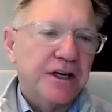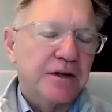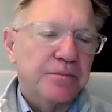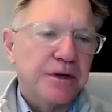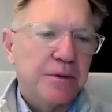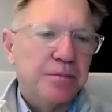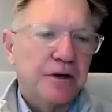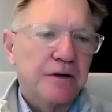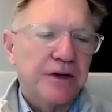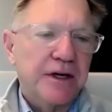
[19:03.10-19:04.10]
of the
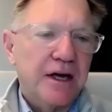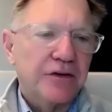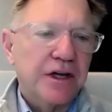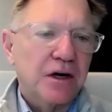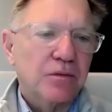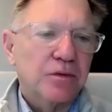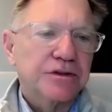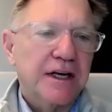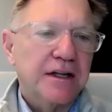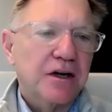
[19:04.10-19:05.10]
people in healthcare will
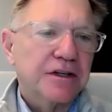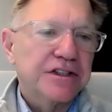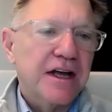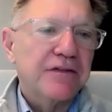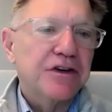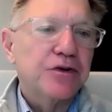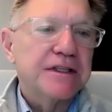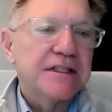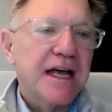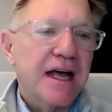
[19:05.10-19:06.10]
say they're a 7 to a
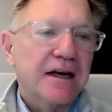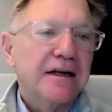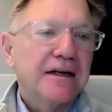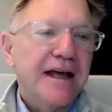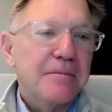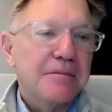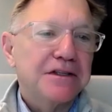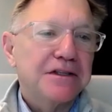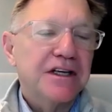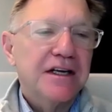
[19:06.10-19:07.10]
10. That
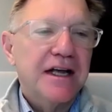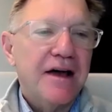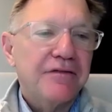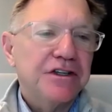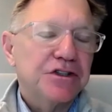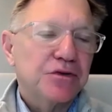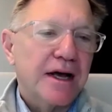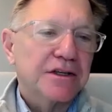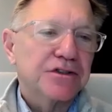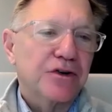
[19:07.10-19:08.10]
means heavy
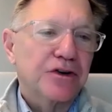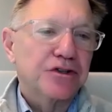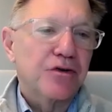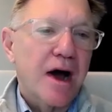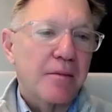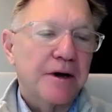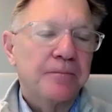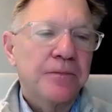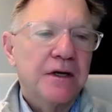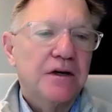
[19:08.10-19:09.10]
stress or trauma.
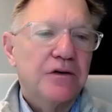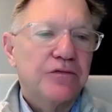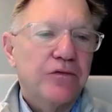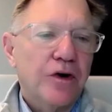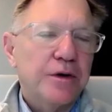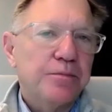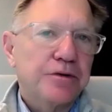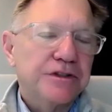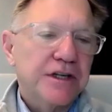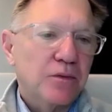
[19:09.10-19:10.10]

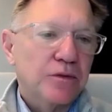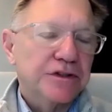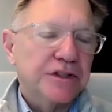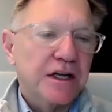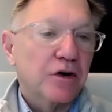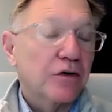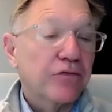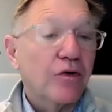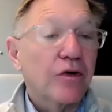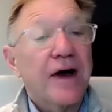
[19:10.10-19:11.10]
40% will say they're a
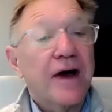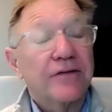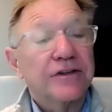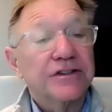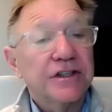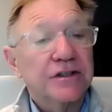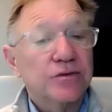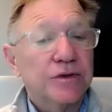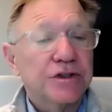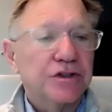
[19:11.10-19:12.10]
4, 5, or 6,
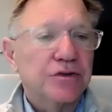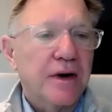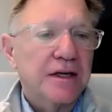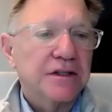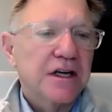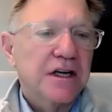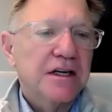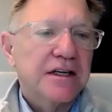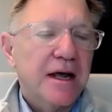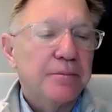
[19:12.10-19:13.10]
which is stress.
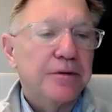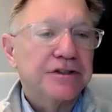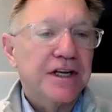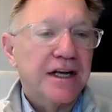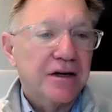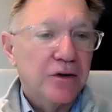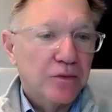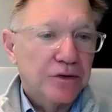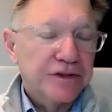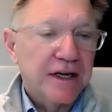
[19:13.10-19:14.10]
10%
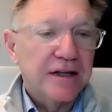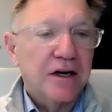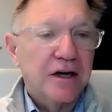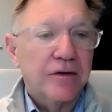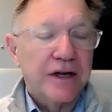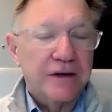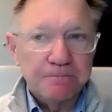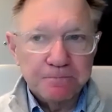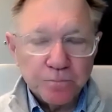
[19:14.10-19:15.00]
will say they're in